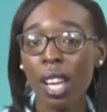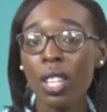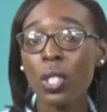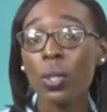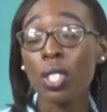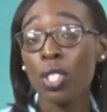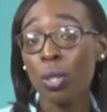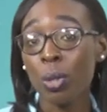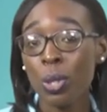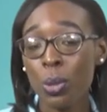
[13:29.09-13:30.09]
so that
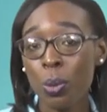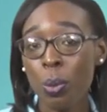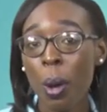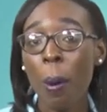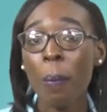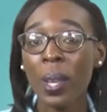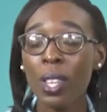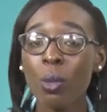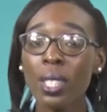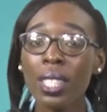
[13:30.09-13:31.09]
you too may
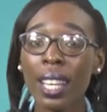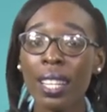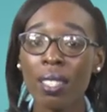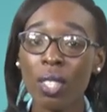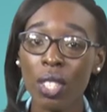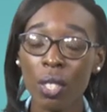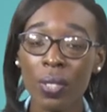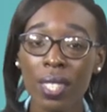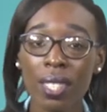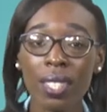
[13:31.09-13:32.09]
utilize the
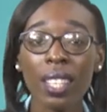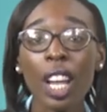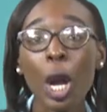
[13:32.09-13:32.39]
services that